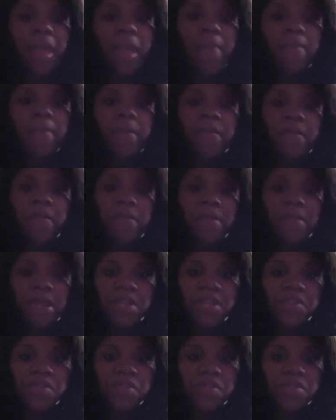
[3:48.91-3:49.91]
but for many
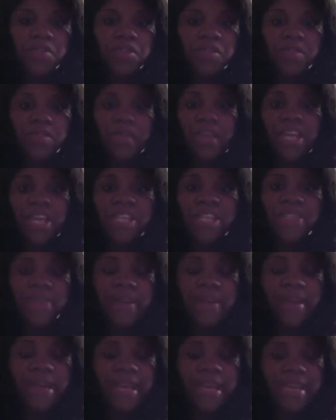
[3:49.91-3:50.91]
schools, it is
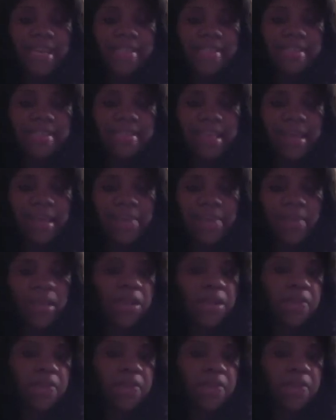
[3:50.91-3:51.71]
very easy to get money